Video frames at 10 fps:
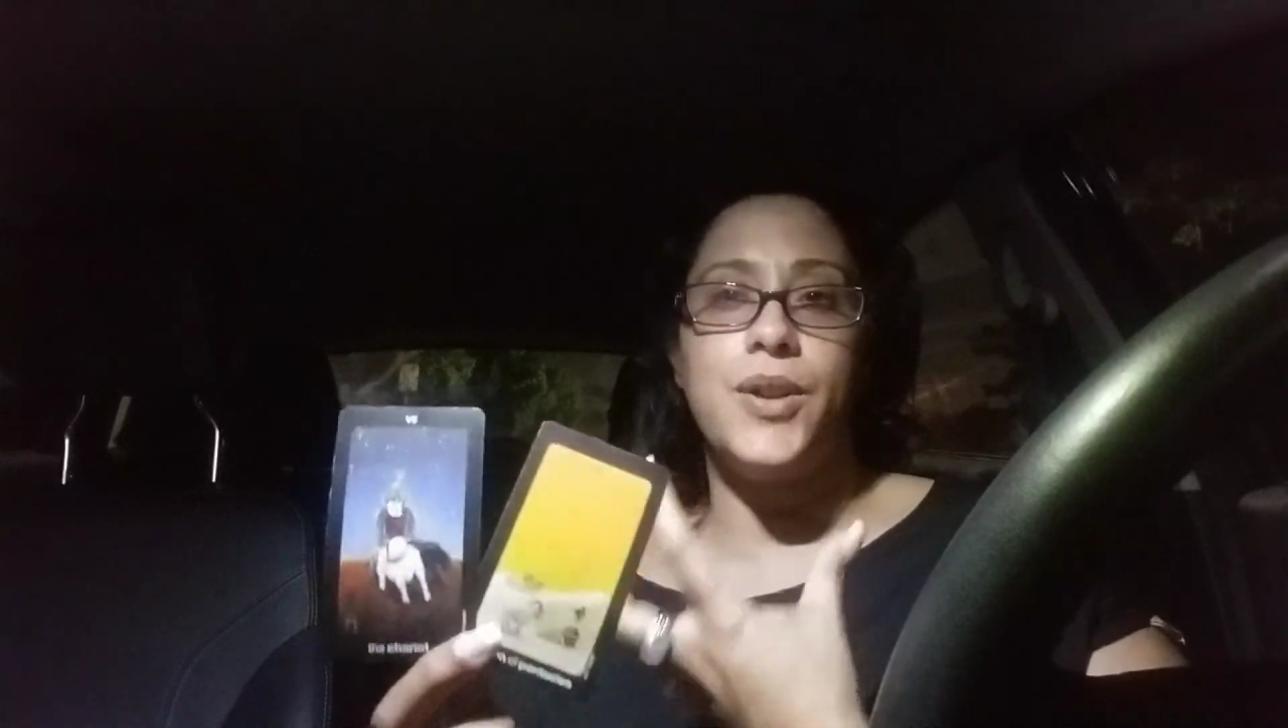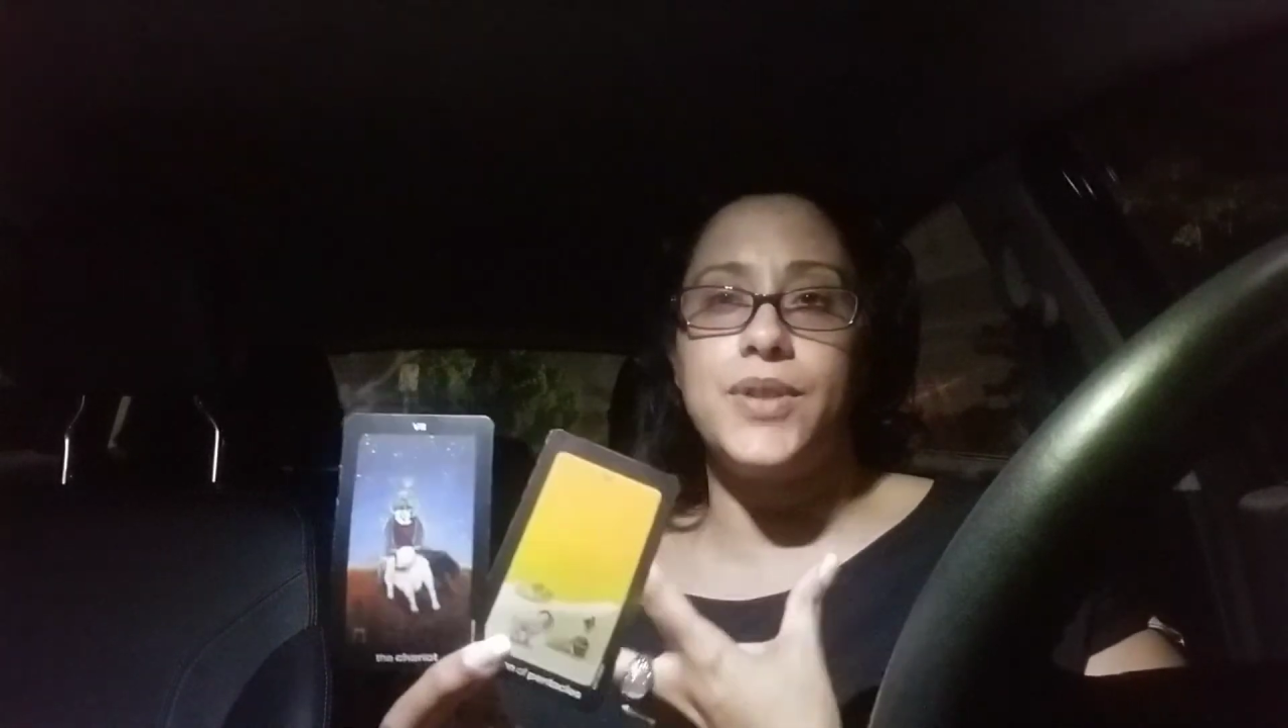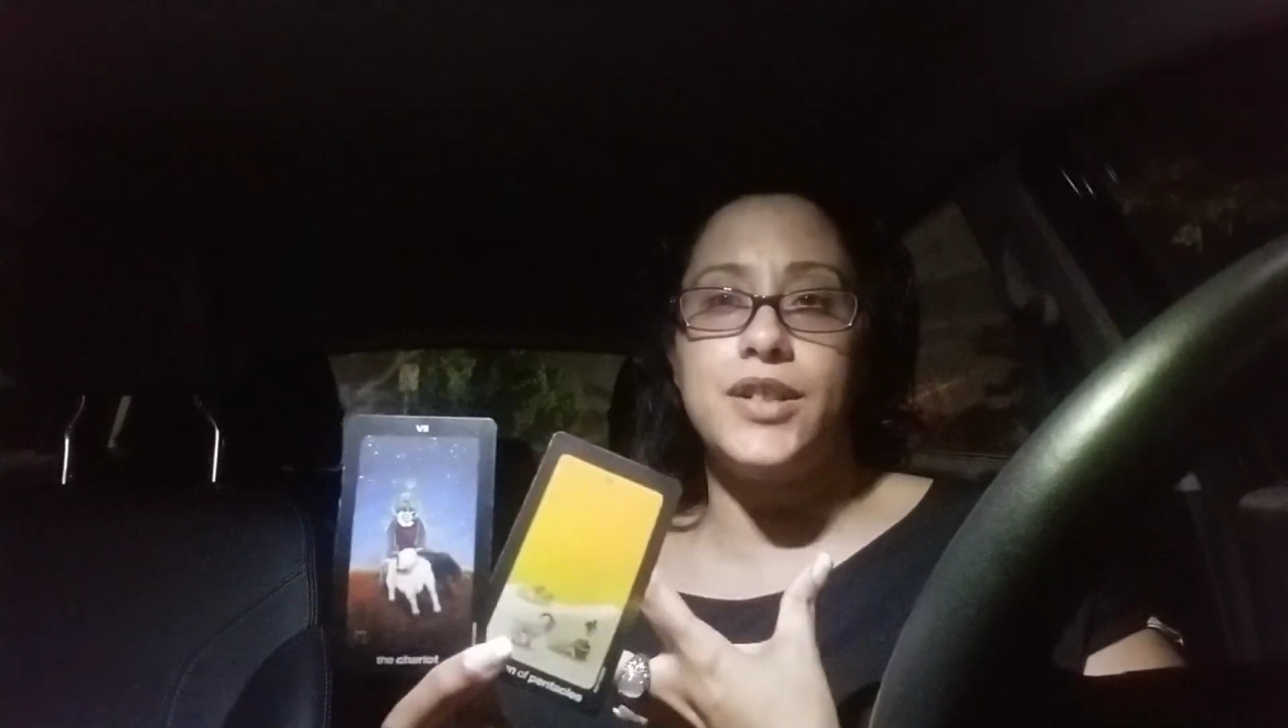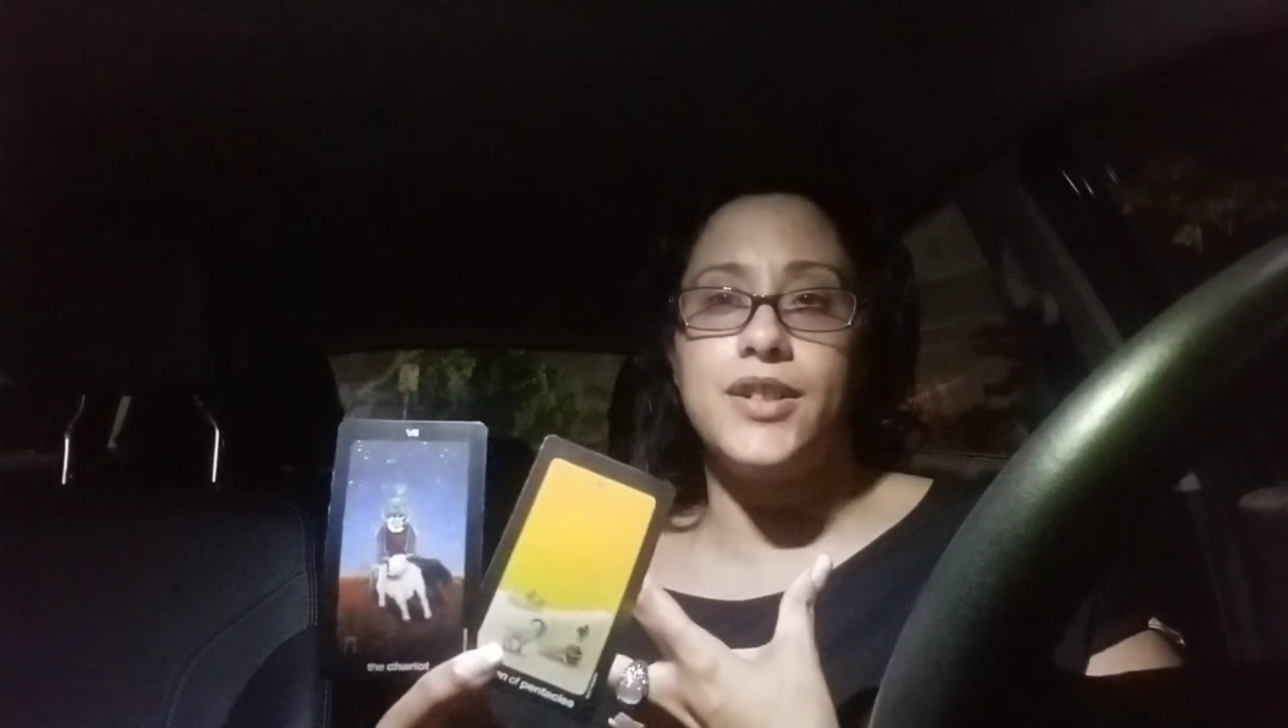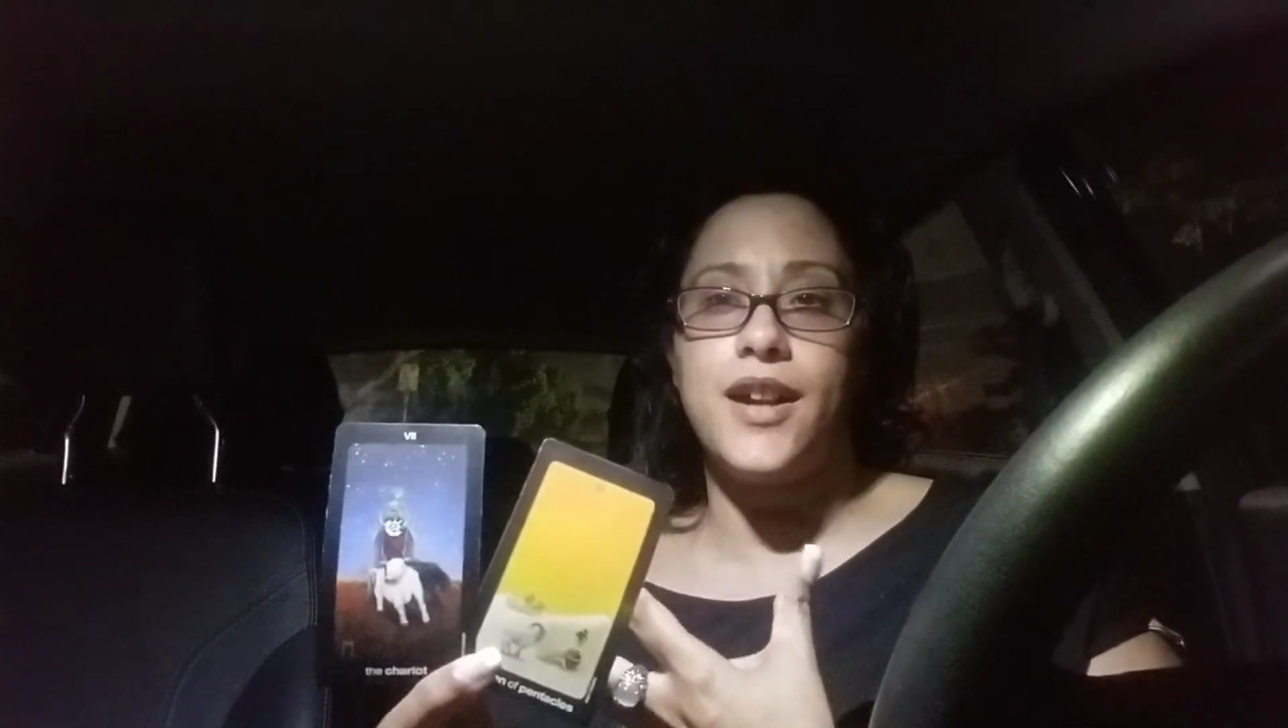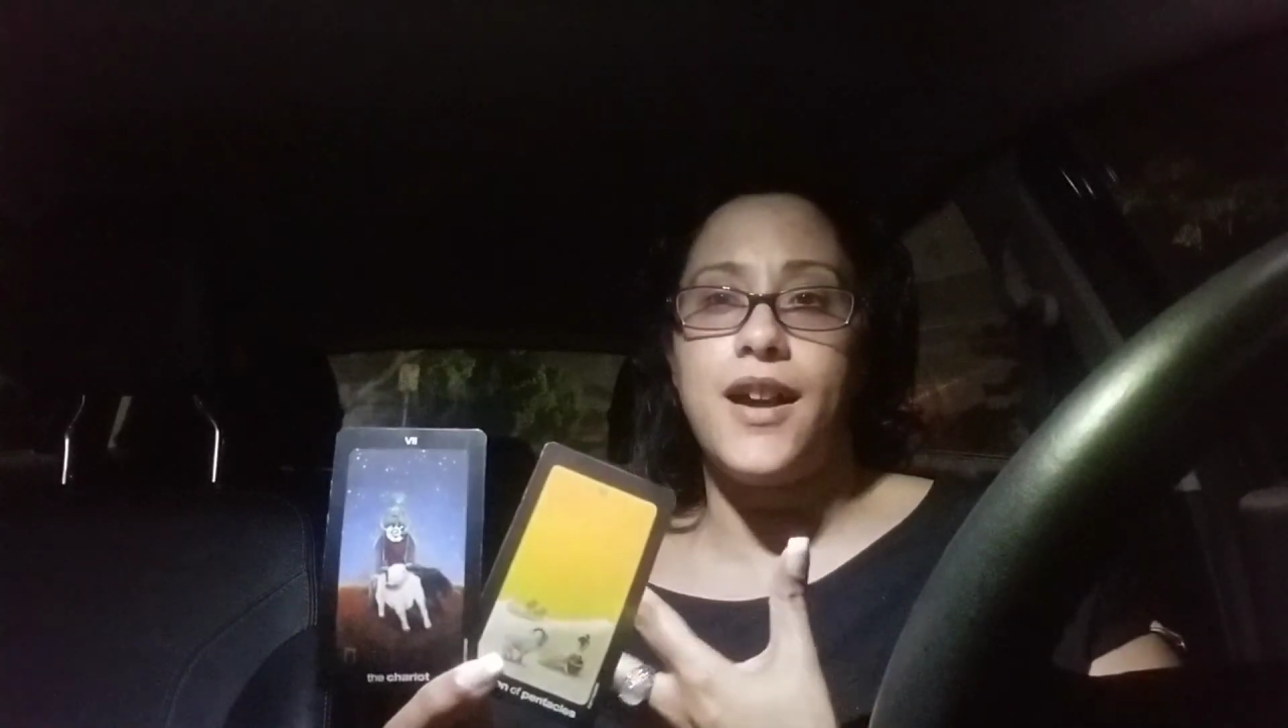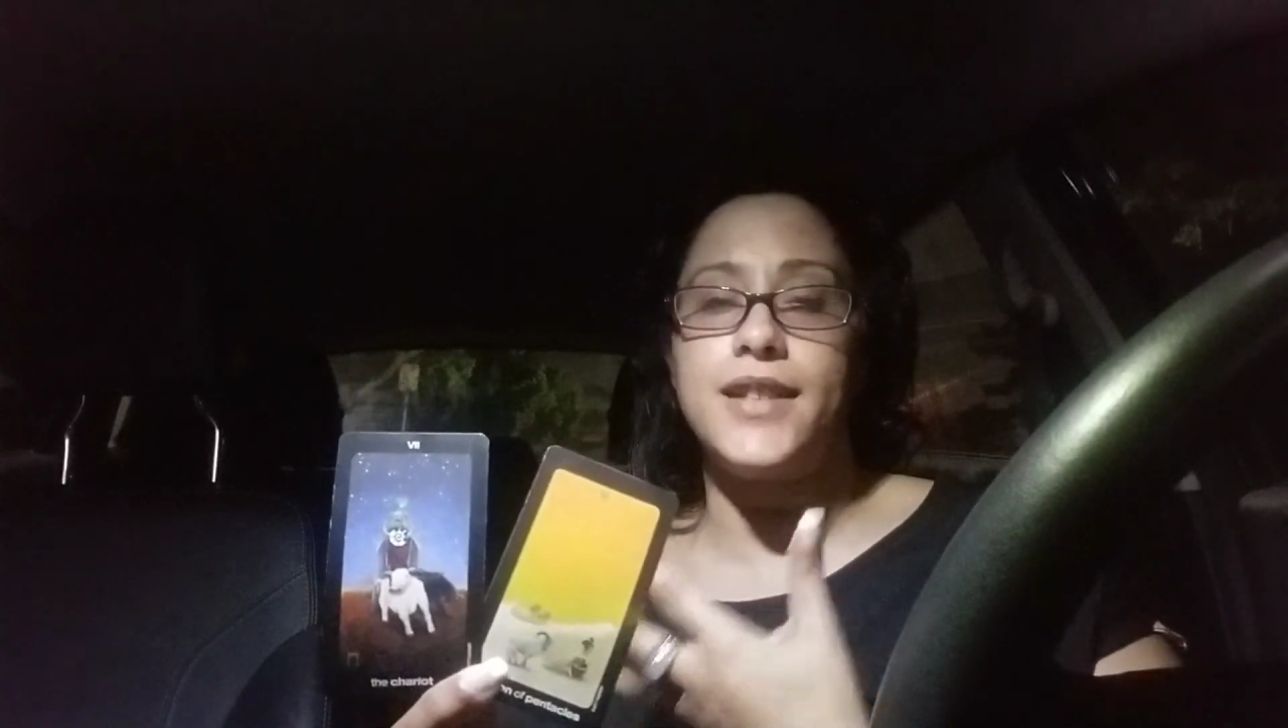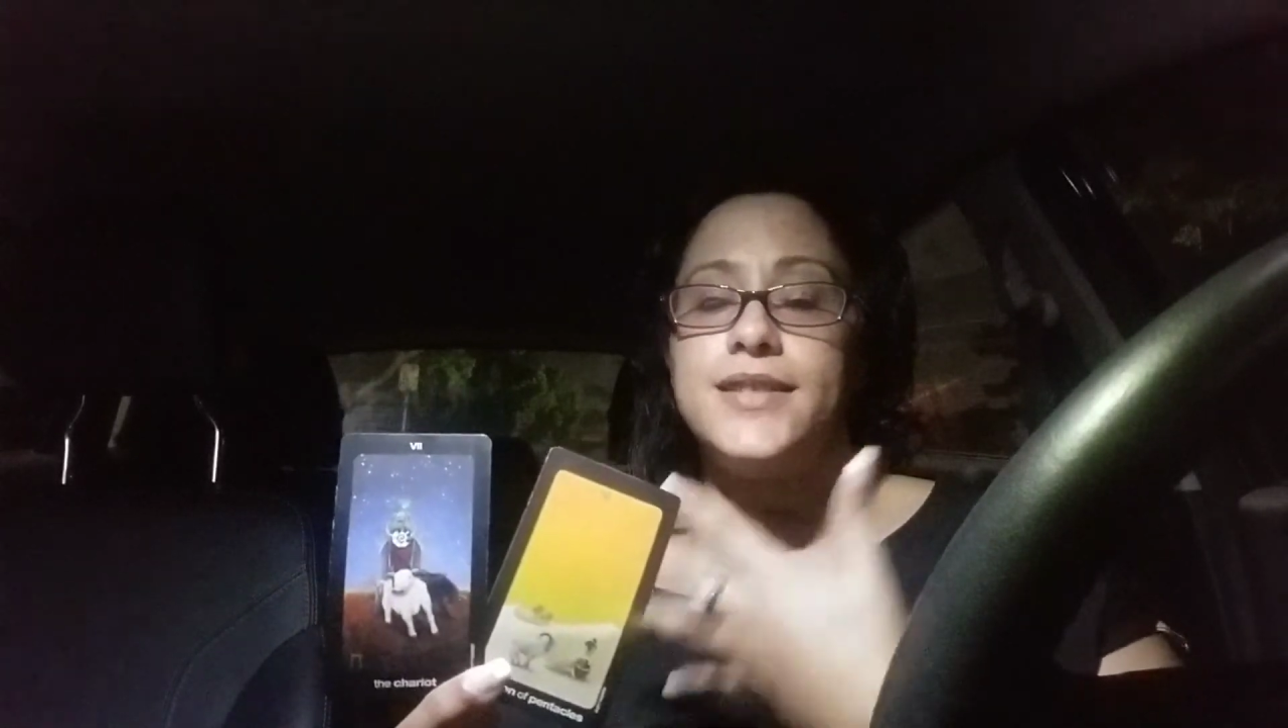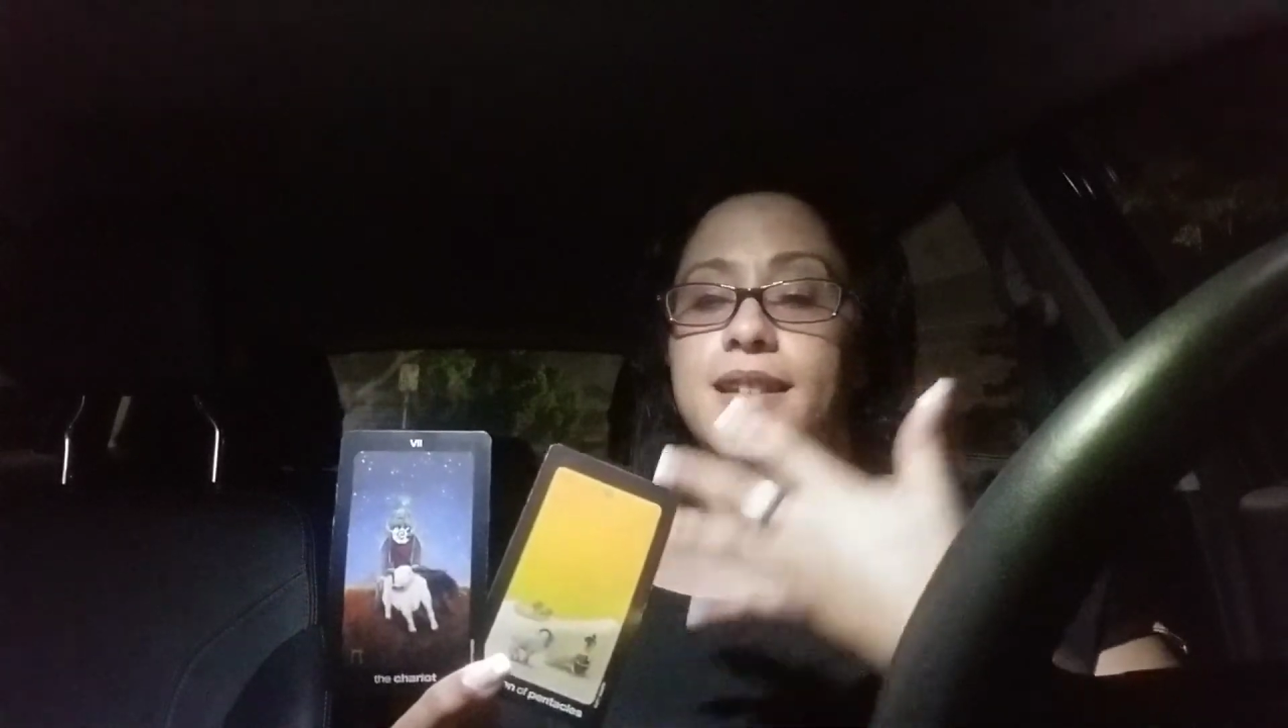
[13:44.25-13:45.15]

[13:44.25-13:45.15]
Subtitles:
own inner guides.